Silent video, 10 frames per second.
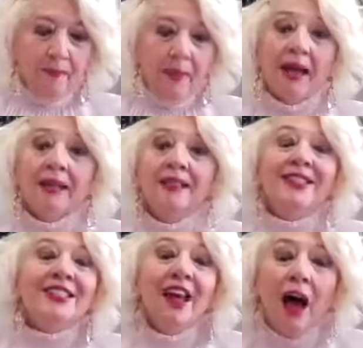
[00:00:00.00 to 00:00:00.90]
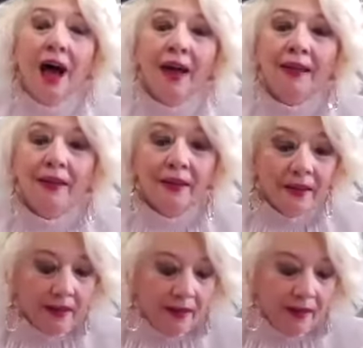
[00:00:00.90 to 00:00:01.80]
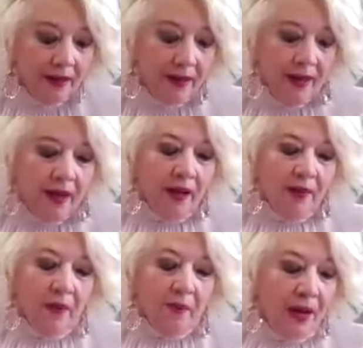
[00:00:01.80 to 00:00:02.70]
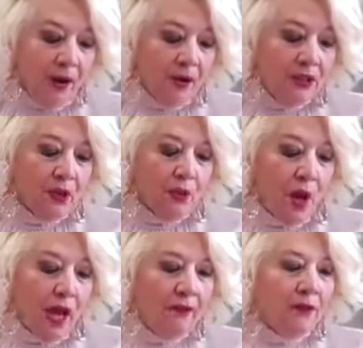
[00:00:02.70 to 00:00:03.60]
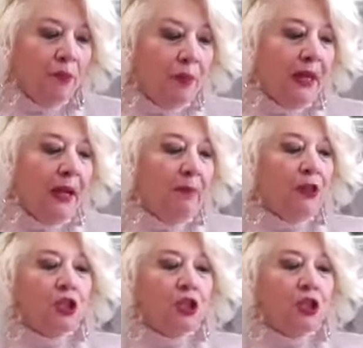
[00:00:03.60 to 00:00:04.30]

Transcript: Back inside, the parents arrived to pick up the